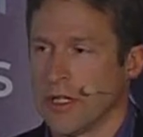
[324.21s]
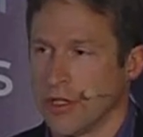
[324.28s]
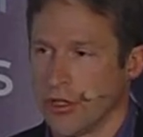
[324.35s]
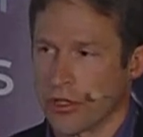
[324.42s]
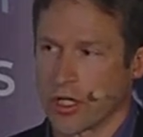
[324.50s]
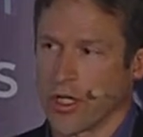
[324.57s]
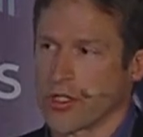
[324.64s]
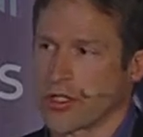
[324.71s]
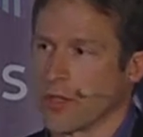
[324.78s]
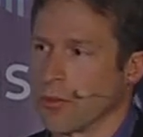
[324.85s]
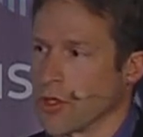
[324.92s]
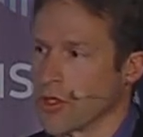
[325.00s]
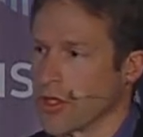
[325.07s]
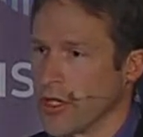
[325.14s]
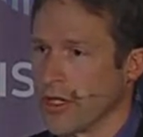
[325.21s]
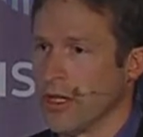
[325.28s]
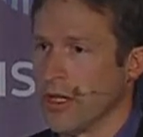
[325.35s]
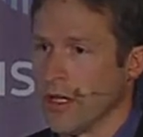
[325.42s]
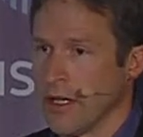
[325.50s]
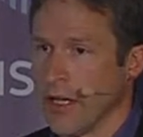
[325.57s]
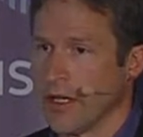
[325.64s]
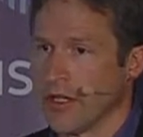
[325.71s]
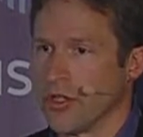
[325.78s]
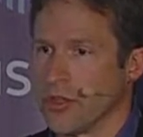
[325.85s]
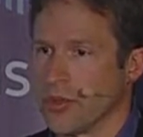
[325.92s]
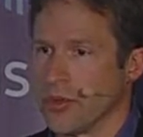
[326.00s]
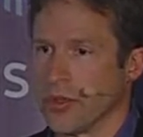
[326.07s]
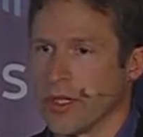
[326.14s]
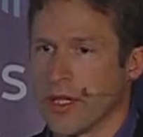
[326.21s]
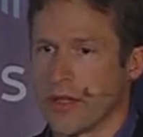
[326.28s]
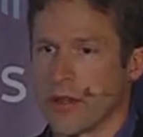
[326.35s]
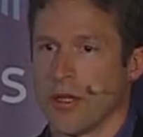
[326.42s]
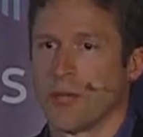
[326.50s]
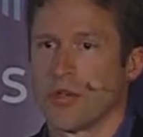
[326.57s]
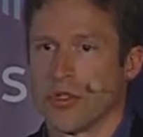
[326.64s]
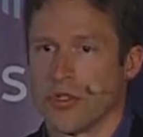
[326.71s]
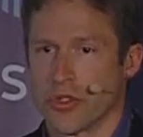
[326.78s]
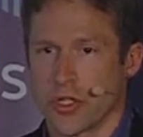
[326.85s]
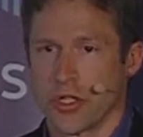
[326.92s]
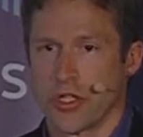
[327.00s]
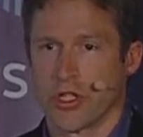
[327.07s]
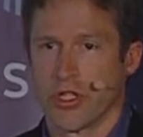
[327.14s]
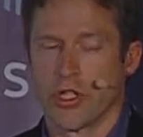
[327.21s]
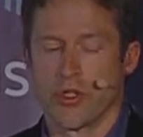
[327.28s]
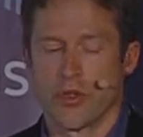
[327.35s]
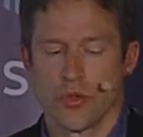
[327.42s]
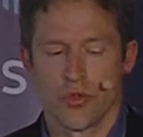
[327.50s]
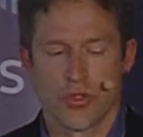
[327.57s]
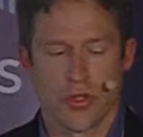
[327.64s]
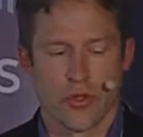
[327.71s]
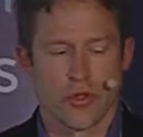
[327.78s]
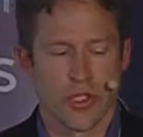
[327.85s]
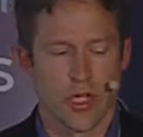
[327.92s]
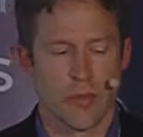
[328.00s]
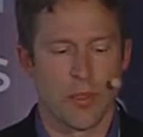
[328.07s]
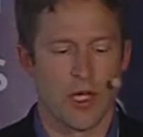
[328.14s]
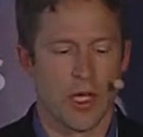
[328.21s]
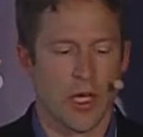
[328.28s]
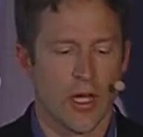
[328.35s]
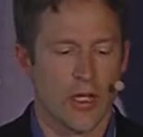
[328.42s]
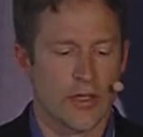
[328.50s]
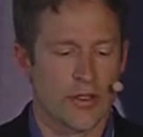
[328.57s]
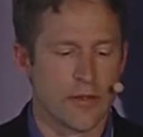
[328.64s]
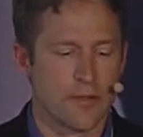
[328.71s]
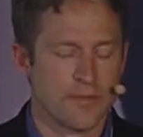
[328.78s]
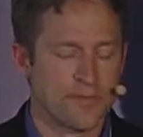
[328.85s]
your customers, and you get them to start to use those APIs,